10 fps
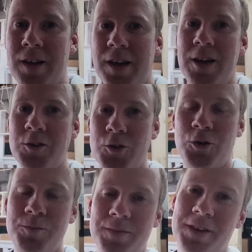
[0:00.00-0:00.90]
how's it
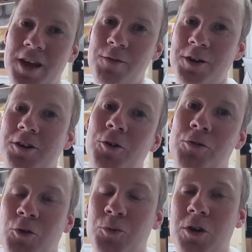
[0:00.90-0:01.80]
going? Kev here at
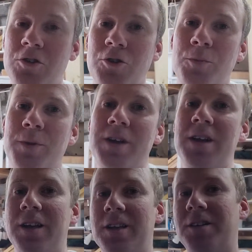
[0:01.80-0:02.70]
North Coast Workshop.
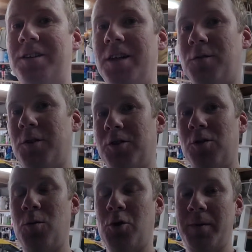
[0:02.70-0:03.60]
Today's
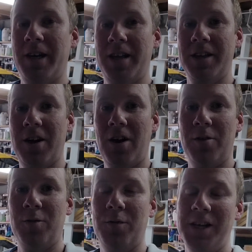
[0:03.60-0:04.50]
video, we're going to be getting the
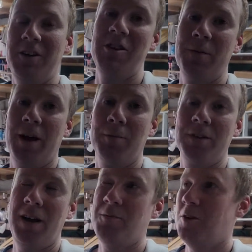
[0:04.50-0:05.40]
car finally
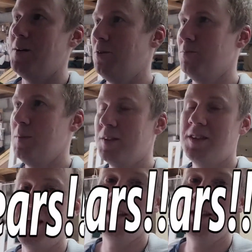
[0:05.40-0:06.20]
remapped. After about maybe 10